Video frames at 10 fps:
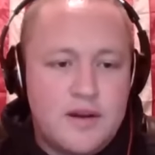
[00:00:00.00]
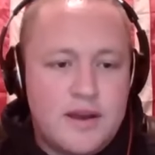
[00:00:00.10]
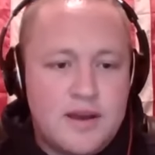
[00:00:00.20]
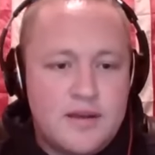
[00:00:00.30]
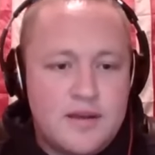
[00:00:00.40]

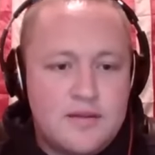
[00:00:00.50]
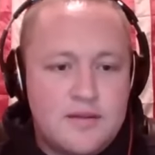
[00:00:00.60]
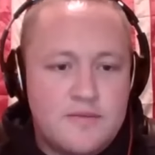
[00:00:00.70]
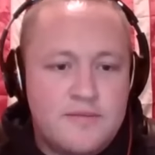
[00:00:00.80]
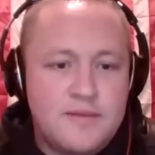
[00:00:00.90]

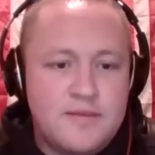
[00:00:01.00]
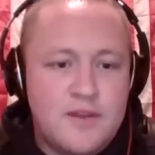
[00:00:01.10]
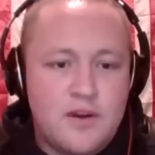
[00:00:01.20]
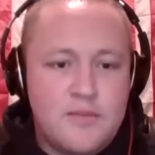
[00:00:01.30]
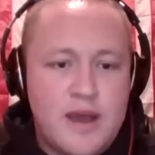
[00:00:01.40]

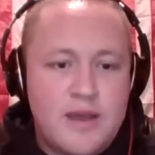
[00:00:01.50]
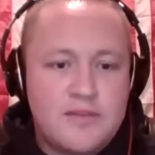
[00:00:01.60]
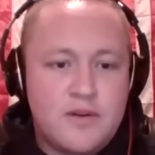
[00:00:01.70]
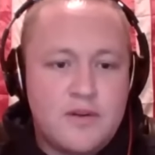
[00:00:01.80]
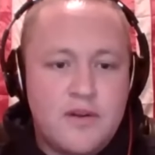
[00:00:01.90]
15-yard
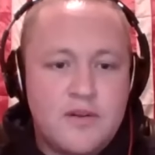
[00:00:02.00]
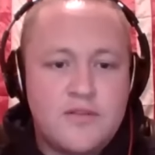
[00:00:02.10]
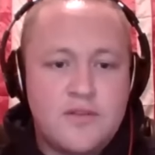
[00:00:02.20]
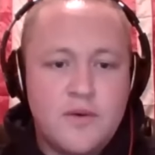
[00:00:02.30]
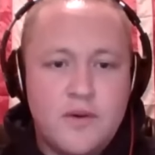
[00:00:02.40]
pass to Ardarius
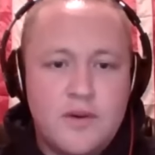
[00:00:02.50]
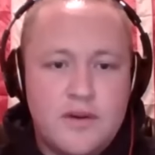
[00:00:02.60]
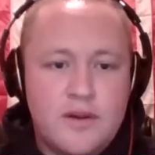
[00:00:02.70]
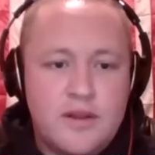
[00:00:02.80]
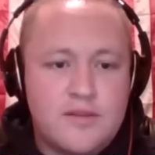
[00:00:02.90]

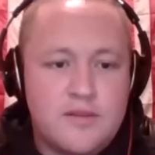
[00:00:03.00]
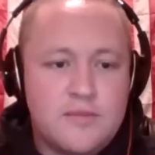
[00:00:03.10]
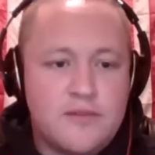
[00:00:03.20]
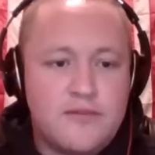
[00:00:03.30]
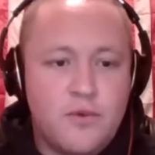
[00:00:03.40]
Stewart gets him
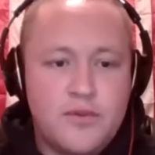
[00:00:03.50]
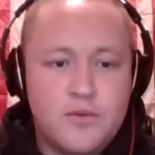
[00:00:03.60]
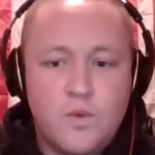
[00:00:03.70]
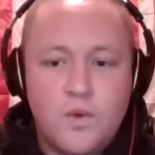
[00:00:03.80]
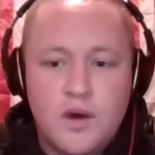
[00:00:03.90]
to 4th
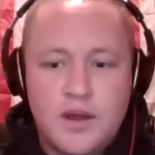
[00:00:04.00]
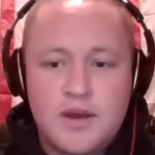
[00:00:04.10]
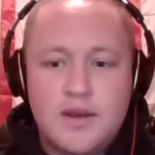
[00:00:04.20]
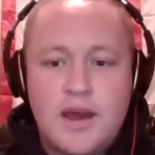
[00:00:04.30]
and 1.